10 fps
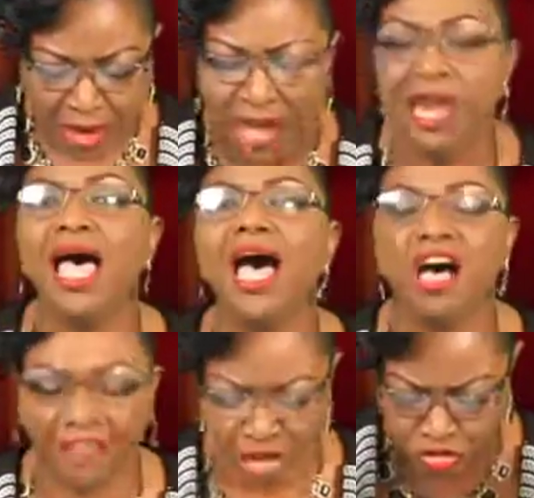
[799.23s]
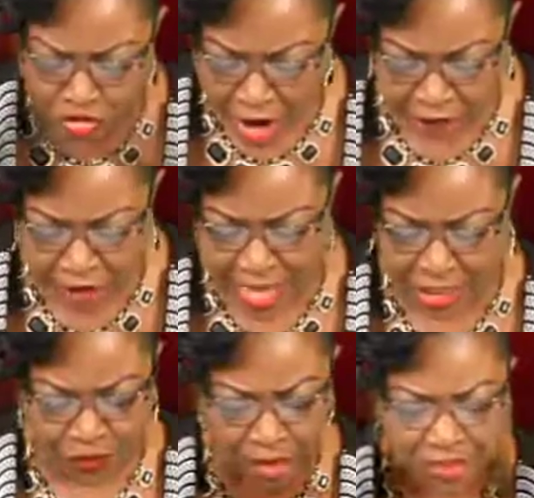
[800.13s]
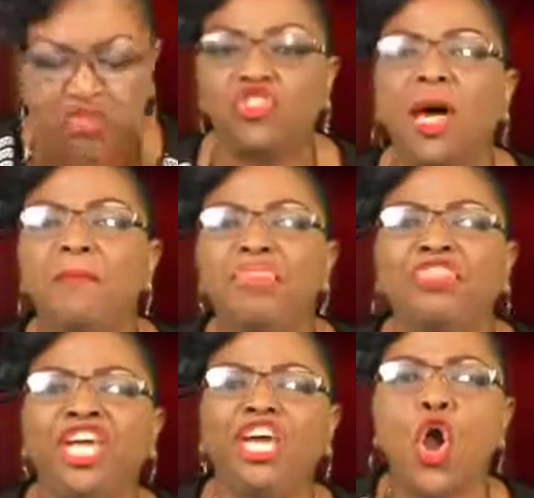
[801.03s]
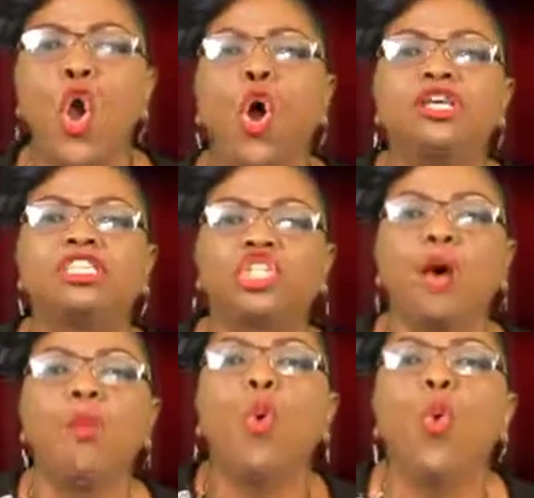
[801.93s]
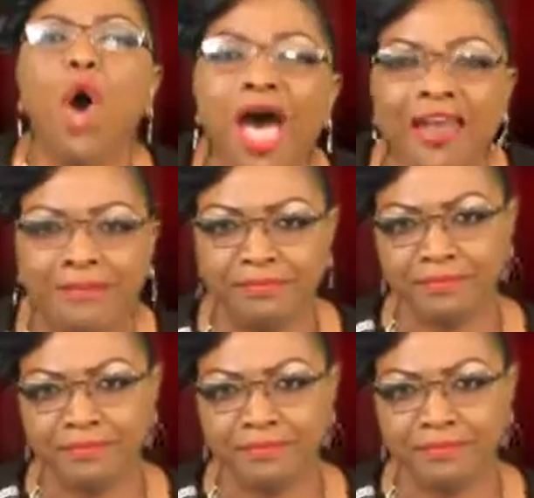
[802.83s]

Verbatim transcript: love, and reverence for something or someone.